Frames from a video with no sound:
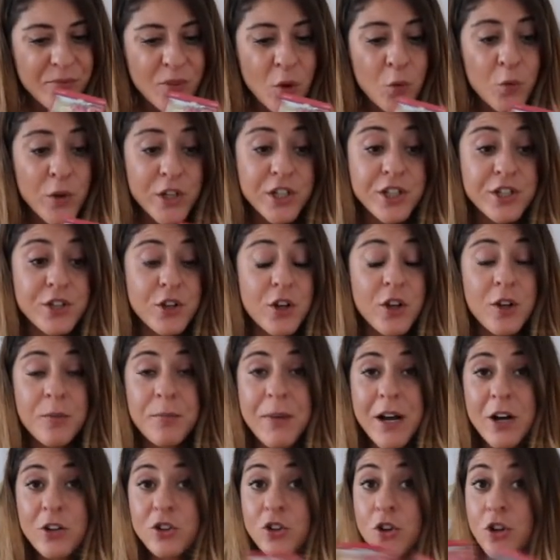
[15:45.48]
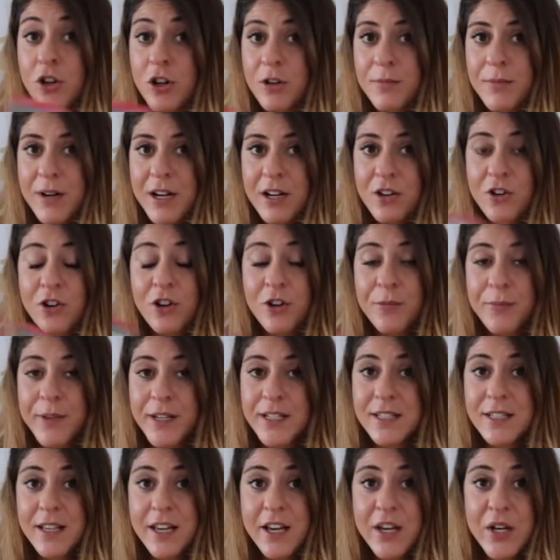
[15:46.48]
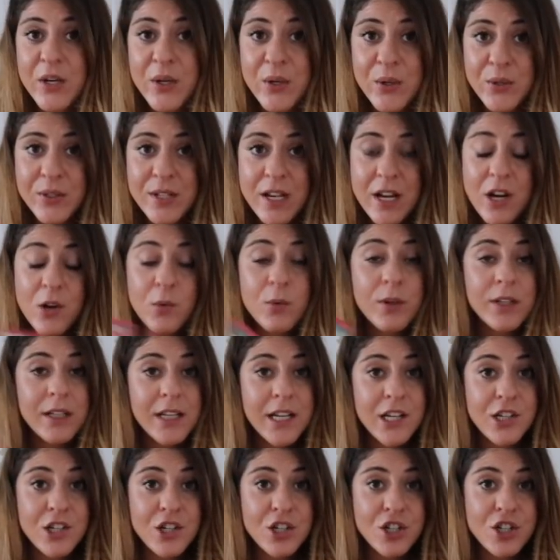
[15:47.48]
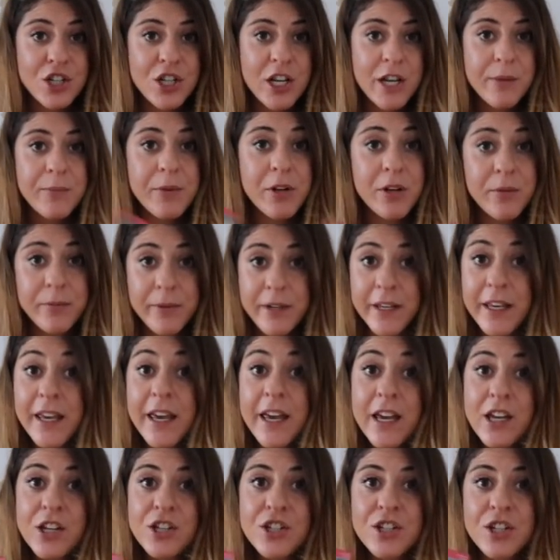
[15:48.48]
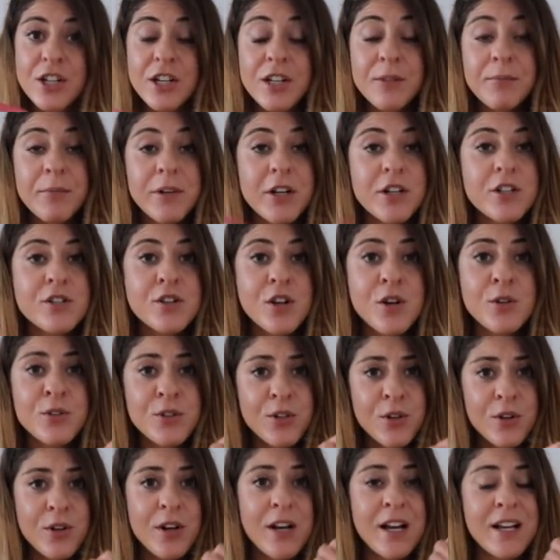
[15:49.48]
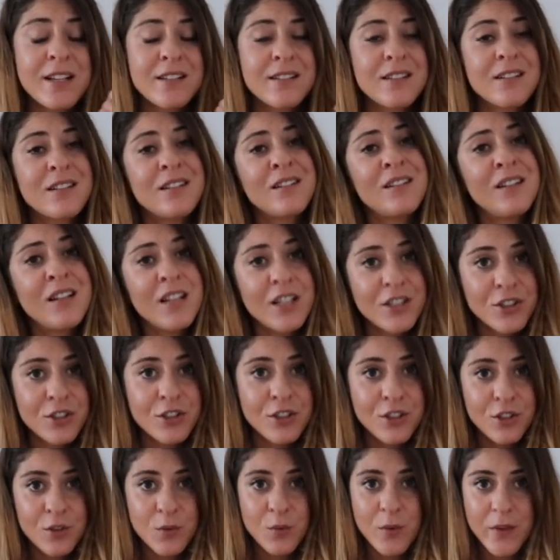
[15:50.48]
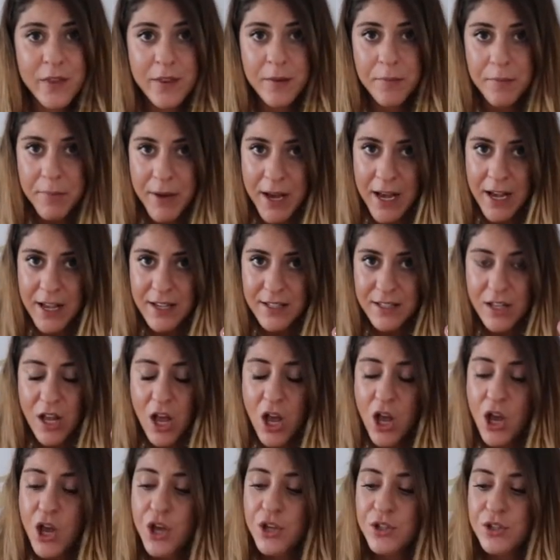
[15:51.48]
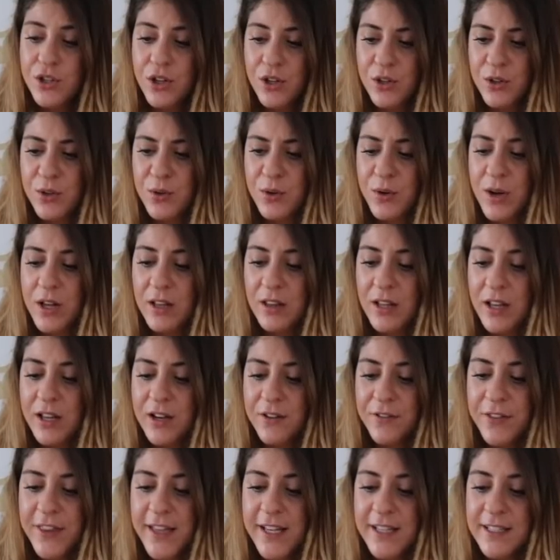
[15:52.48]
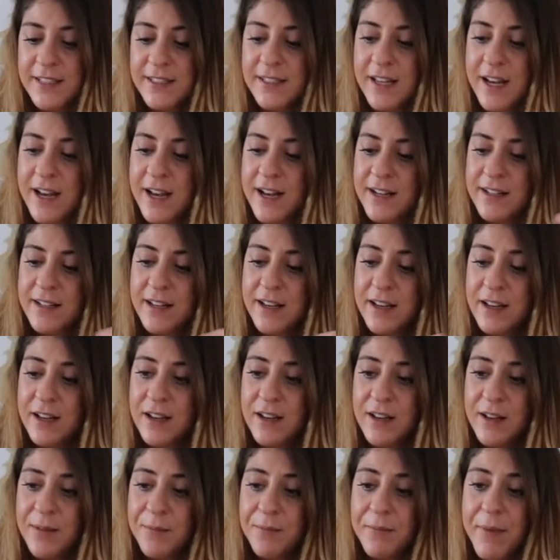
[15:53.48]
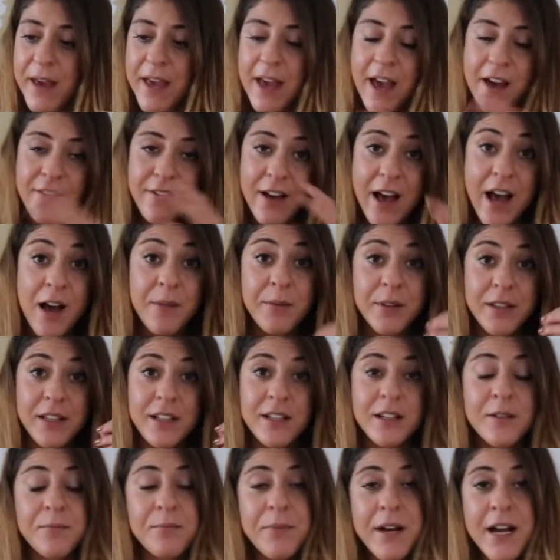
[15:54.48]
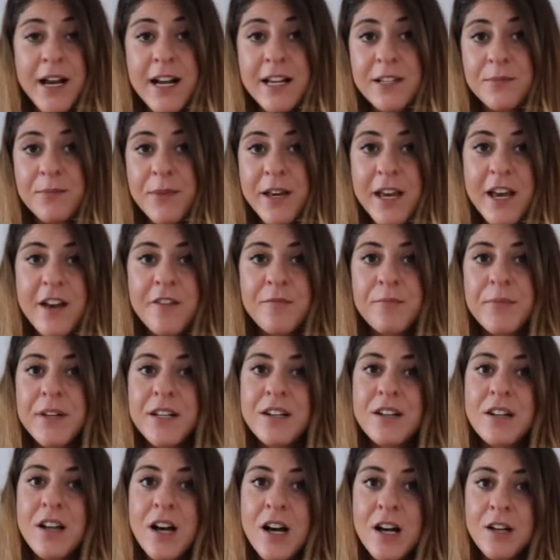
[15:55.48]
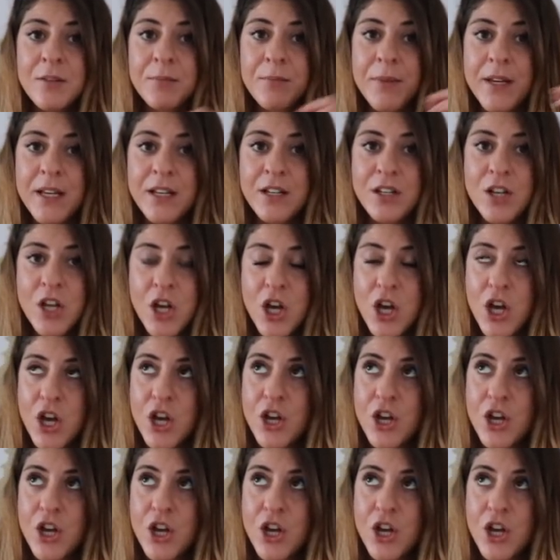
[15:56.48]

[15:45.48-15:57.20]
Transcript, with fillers: which is all about karma, karmic skills, relationship, communication, but it also has a lot to do with the past. So a lot of things that uh, may have happened in the past may have been not been